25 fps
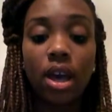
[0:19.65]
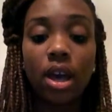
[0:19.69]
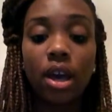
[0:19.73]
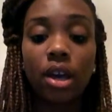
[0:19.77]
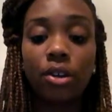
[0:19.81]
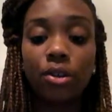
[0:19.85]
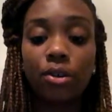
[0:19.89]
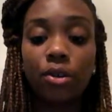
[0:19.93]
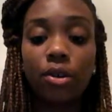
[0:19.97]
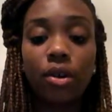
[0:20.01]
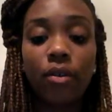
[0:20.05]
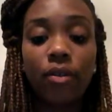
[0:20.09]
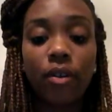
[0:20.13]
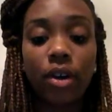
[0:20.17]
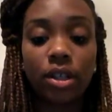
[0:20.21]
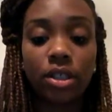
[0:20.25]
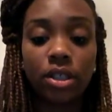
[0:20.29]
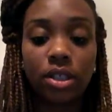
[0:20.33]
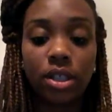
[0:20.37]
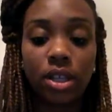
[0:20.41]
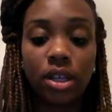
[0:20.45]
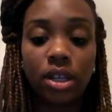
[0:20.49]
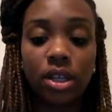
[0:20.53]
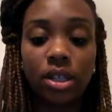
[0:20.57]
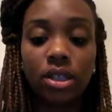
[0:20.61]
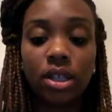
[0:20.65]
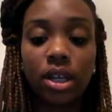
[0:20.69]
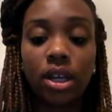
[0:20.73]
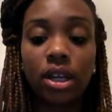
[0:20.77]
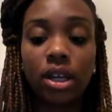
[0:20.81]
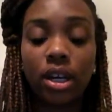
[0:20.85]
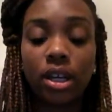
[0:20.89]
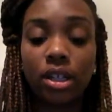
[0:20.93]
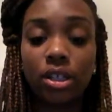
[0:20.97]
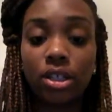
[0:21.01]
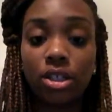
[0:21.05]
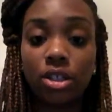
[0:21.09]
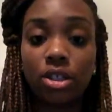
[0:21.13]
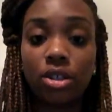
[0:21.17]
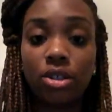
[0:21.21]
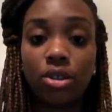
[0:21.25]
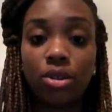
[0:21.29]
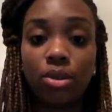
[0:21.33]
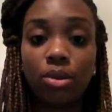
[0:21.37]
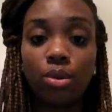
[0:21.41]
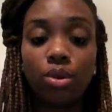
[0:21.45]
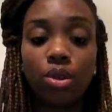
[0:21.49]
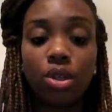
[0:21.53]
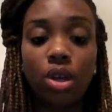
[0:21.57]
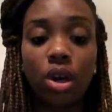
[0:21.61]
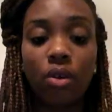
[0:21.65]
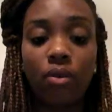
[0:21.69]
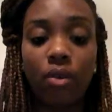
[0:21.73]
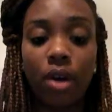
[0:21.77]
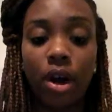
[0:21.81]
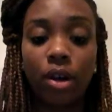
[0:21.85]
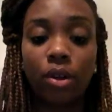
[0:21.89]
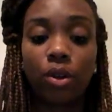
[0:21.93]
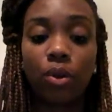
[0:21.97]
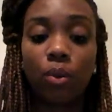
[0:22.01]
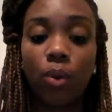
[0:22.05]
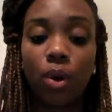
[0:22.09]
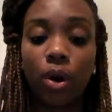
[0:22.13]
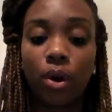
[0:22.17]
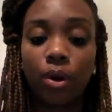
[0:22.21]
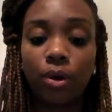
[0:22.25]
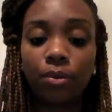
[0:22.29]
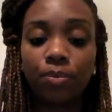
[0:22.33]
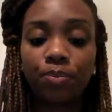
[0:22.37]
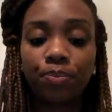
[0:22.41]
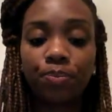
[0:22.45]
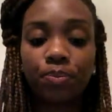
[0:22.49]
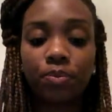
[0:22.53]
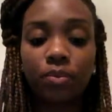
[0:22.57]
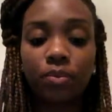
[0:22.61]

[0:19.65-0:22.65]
and universities and institutes around the world.